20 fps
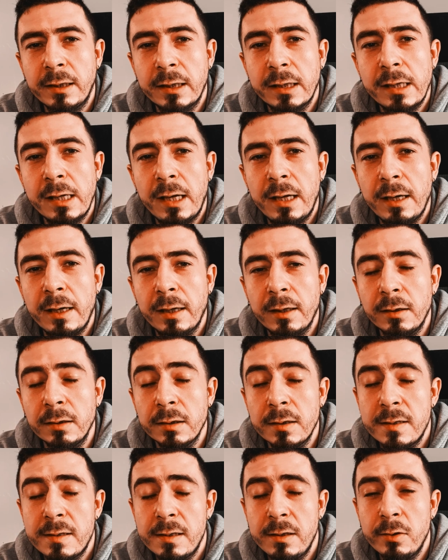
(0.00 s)
in, and I'll
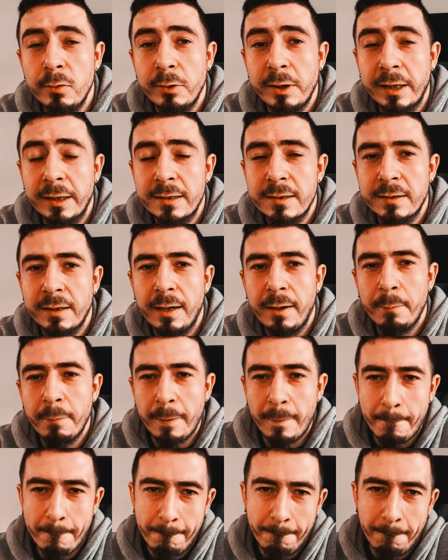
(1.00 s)
see you next time.
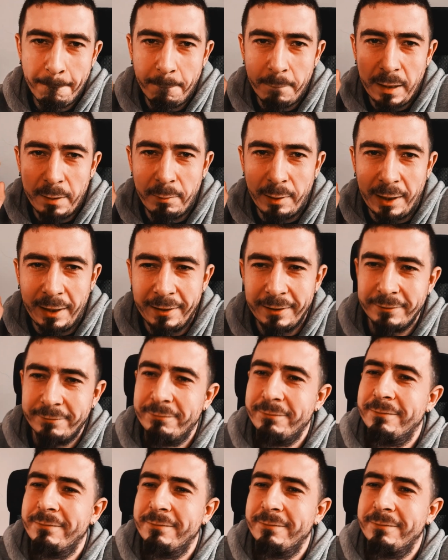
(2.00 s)
Bye-bye.